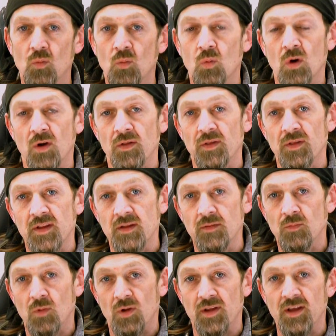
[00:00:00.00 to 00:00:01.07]
what
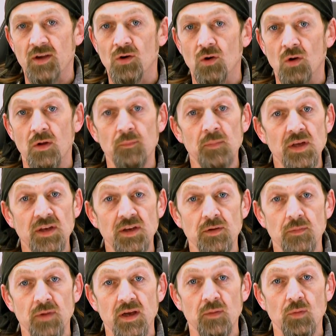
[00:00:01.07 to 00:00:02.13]
they call a medium
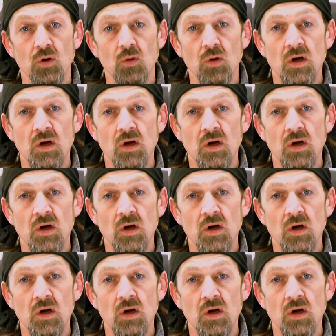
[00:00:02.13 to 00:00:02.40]
kibble.